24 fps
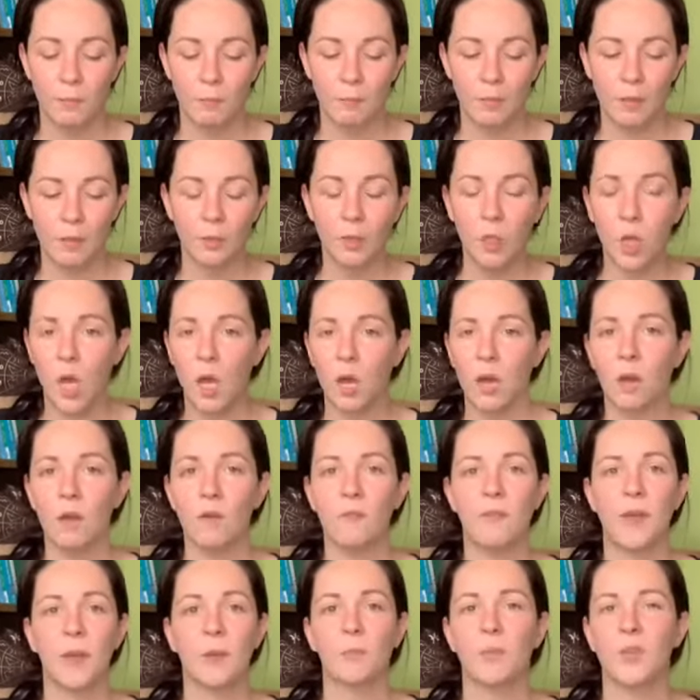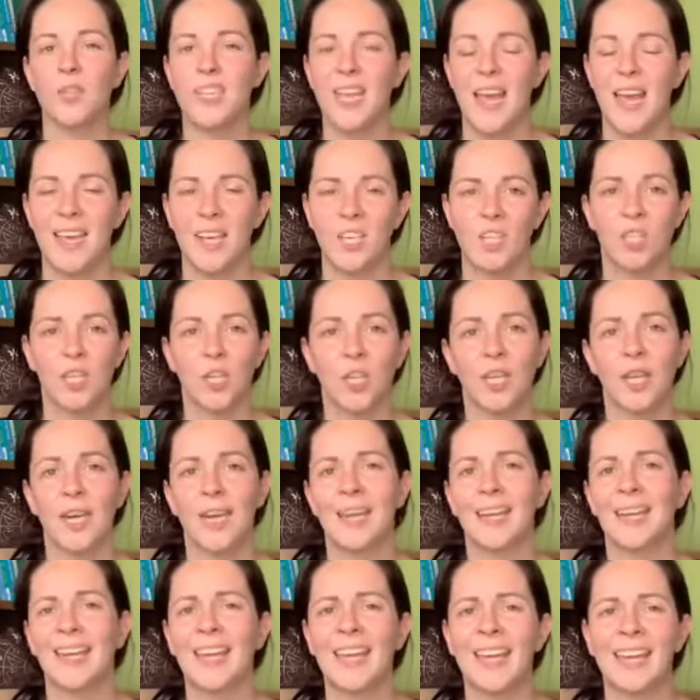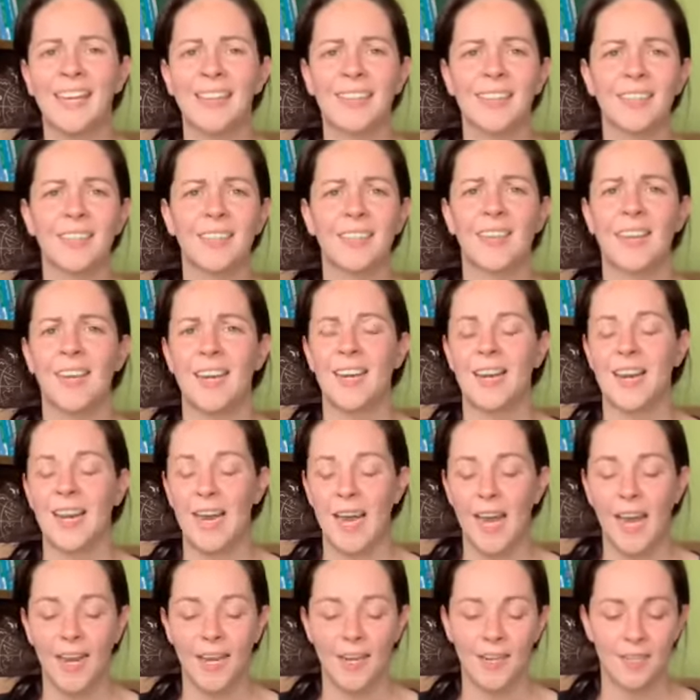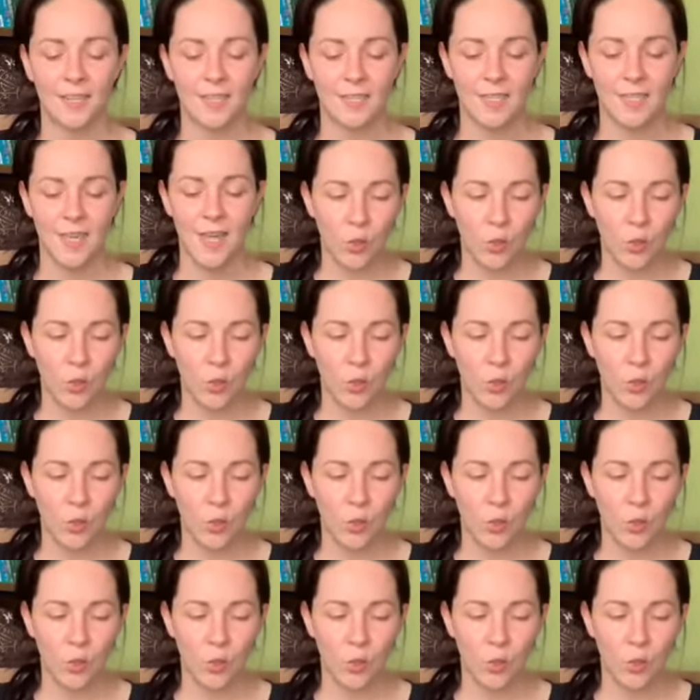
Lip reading: love and protection and healing and guidance.